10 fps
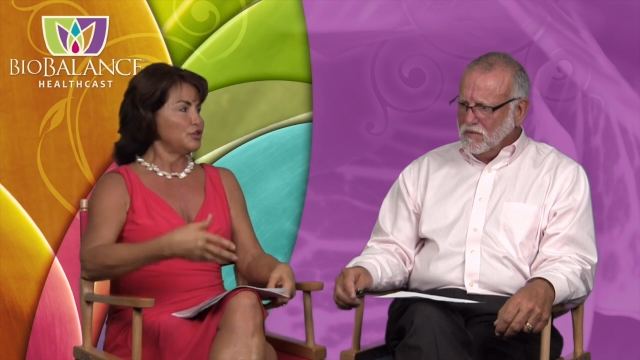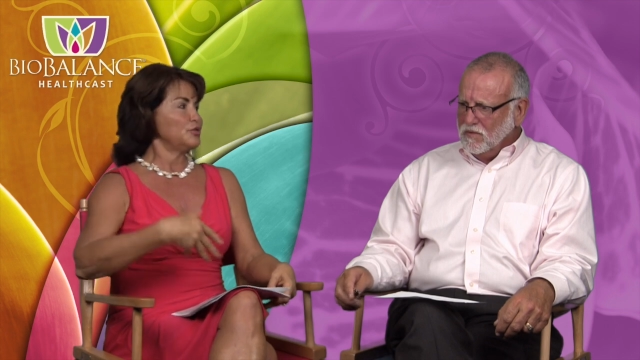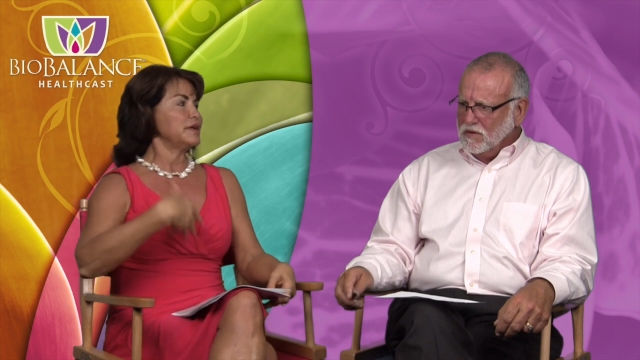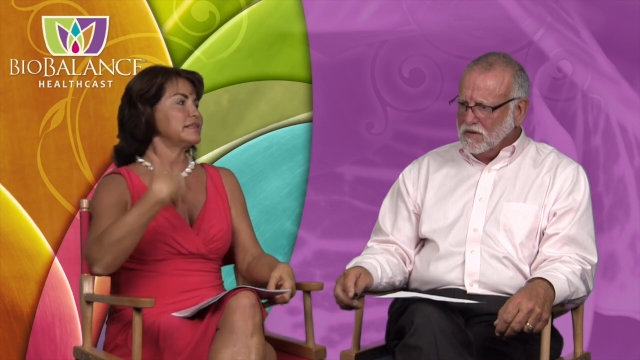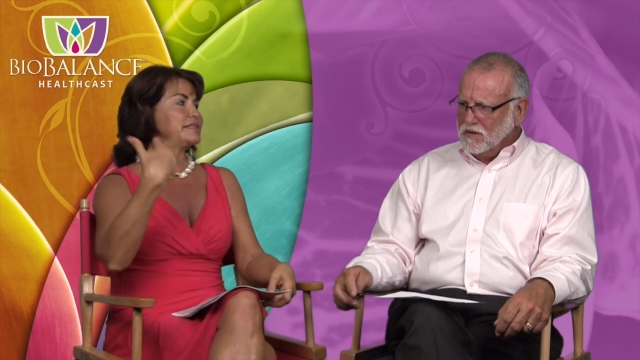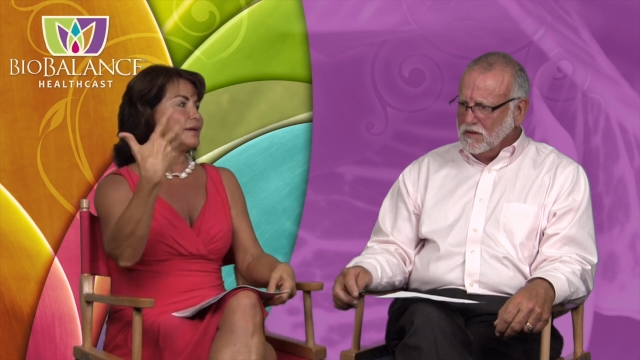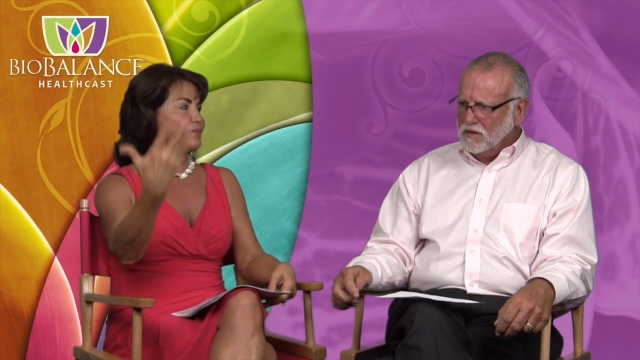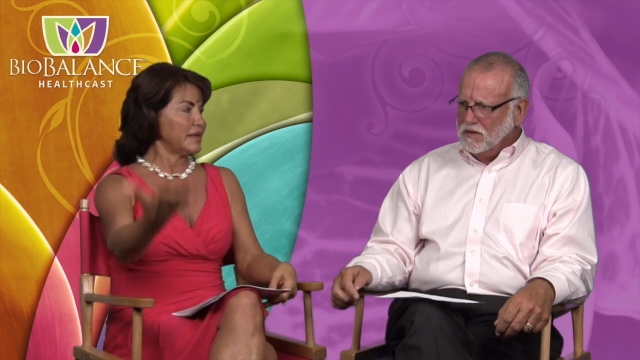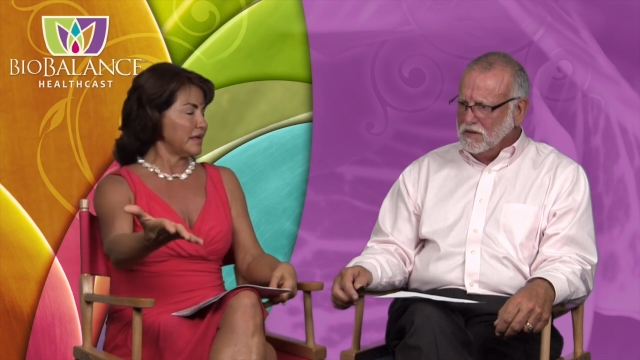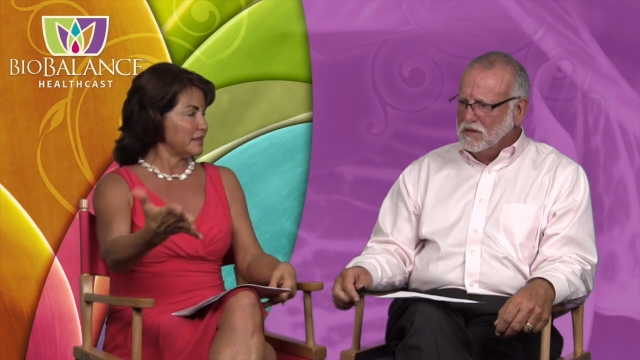Speaker 1: doing
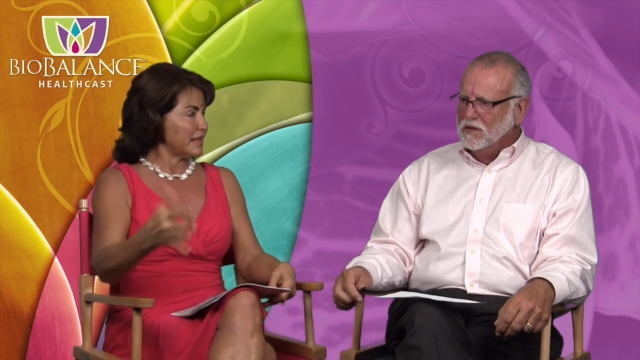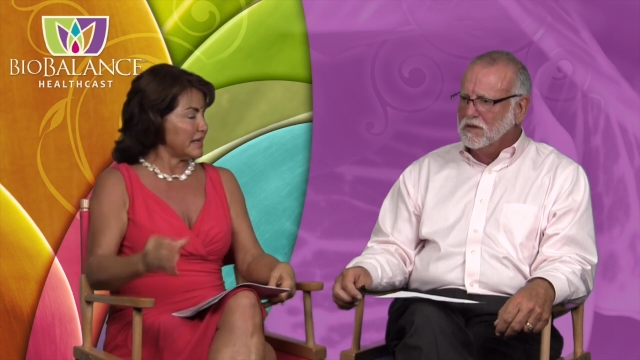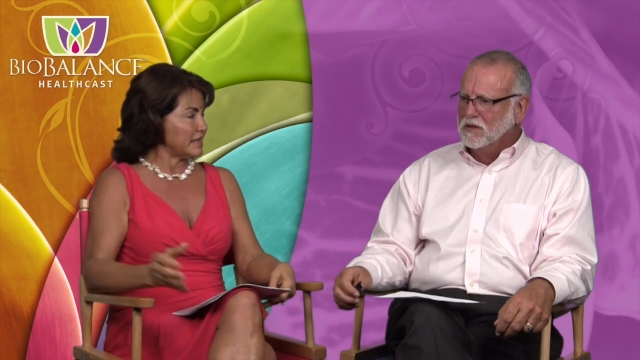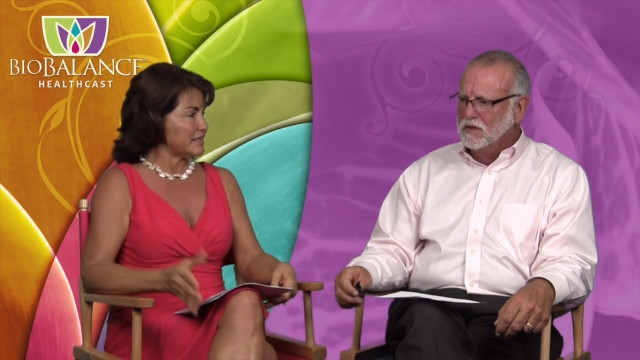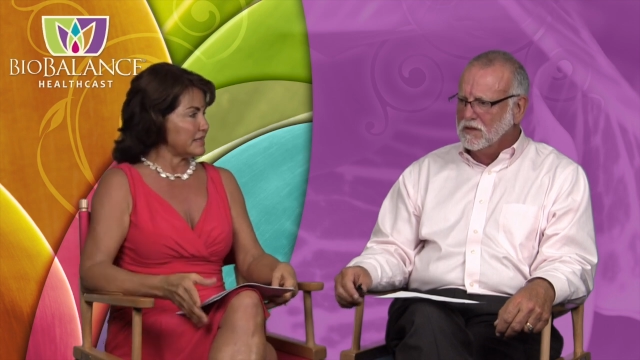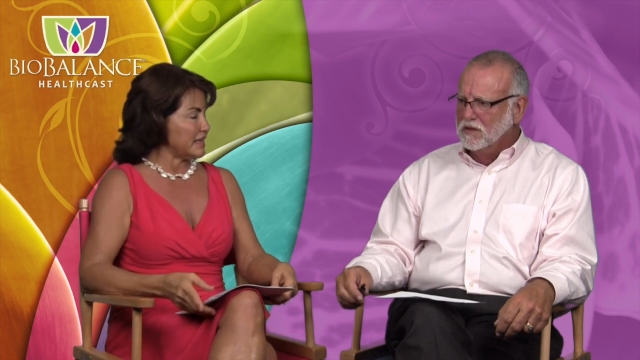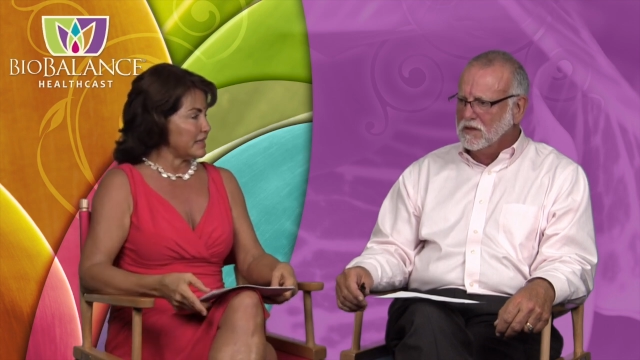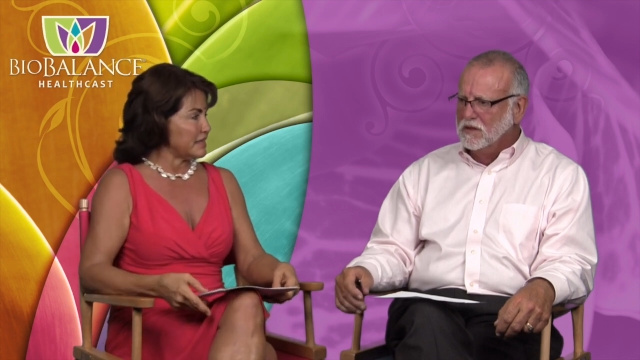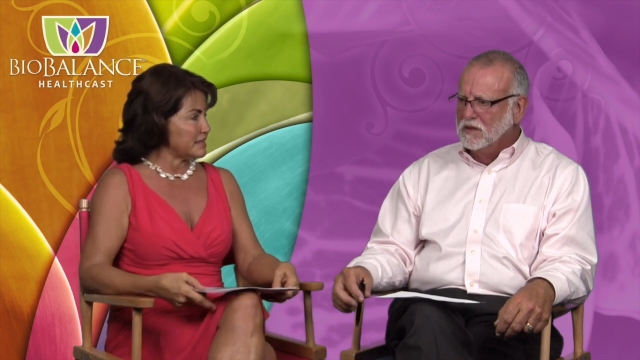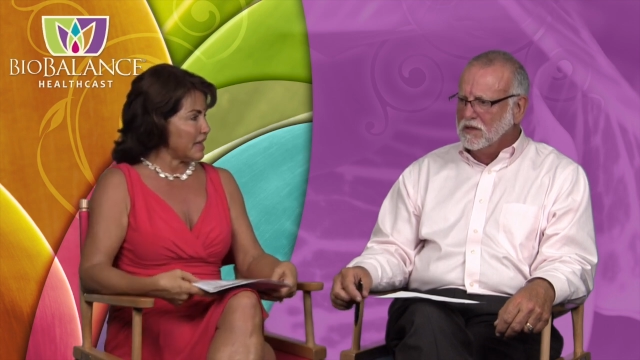something that
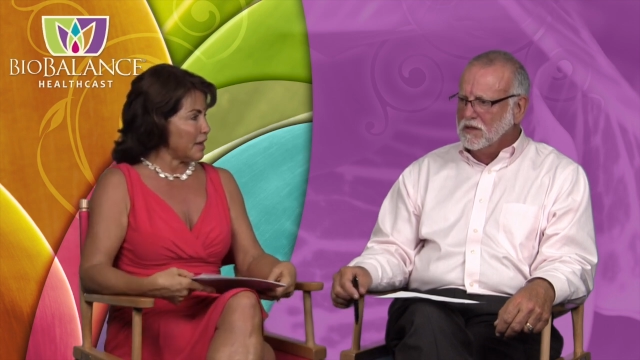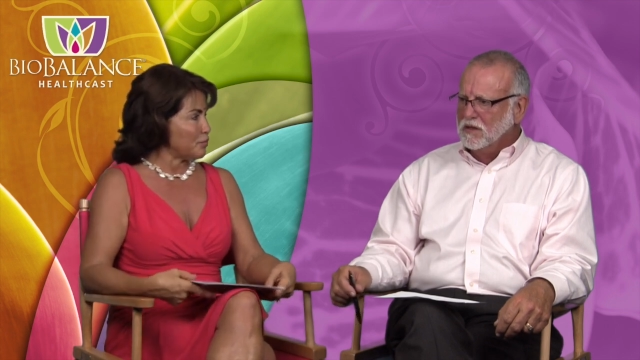is